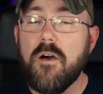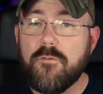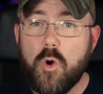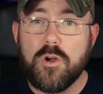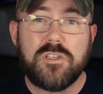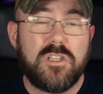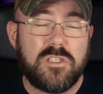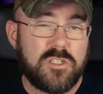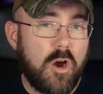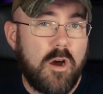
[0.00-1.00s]
Of course, the
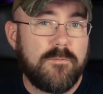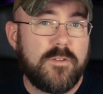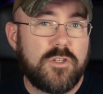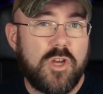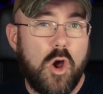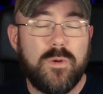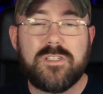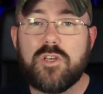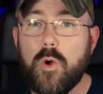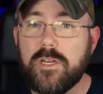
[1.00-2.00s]
star of the show
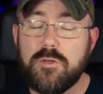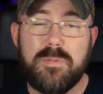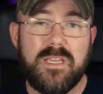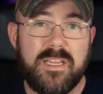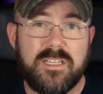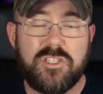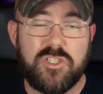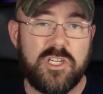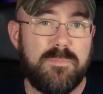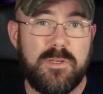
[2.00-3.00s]
is going to be its
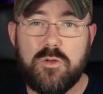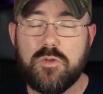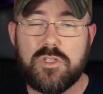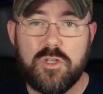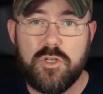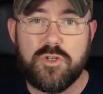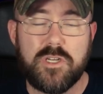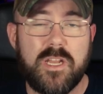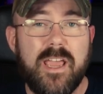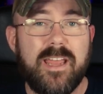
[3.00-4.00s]
GPU
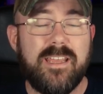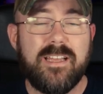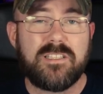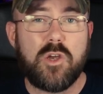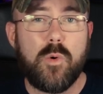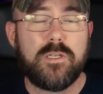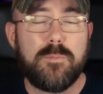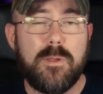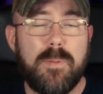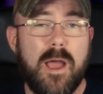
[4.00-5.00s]
solution, and it's going to
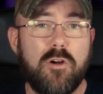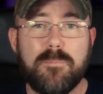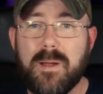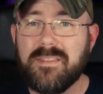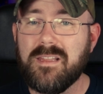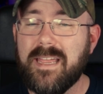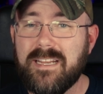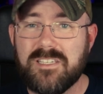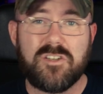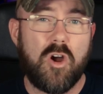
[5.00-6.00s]
be powered by the
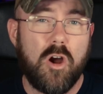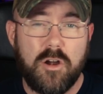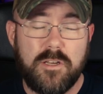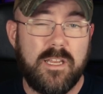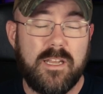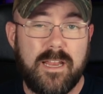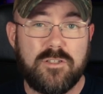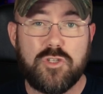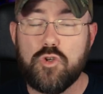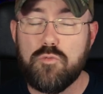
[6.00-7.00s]
latest RDNA
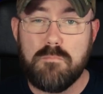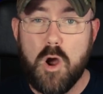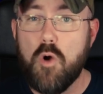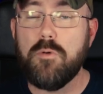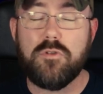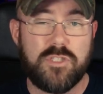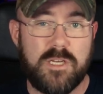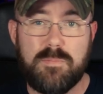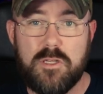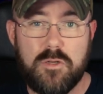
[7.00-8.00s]
2 mobile
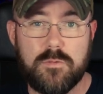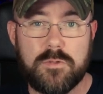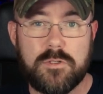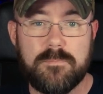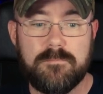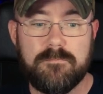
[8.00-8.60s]
GPUs.